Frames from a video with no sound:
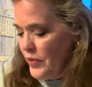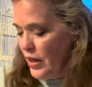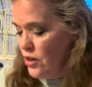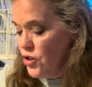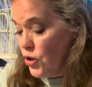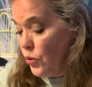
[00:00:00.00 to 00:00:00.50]

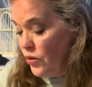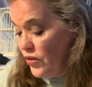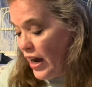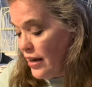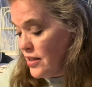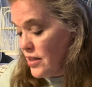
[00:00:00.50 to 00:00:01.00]
So
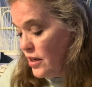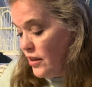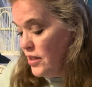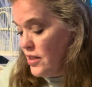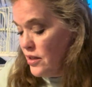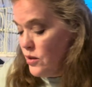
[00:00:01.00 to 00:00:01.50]

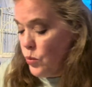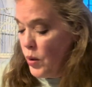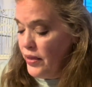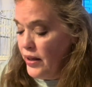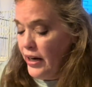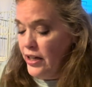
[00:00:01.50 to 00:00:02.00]
this is one
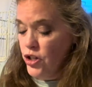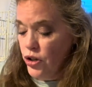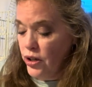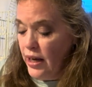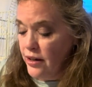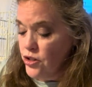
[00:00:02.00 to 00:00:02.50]
that I
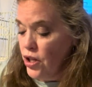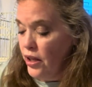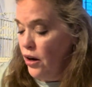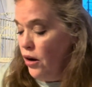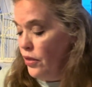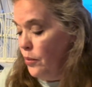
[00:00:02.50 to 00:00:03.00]
took actually
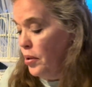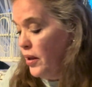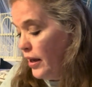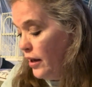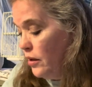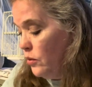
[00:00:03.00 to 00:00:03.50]
on the
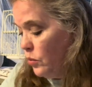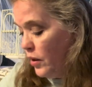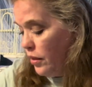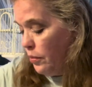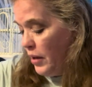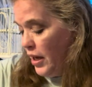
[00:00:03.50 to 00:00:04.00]
plane
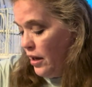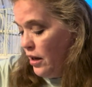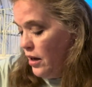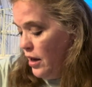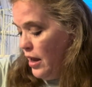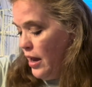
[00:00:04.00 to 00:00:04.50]
with me
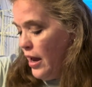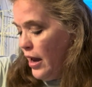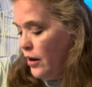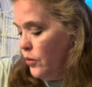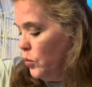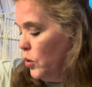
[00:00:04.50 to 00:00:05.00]

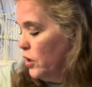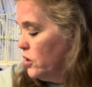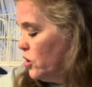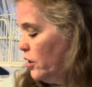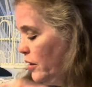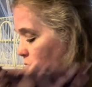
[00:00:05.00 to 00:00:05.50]
and worked on the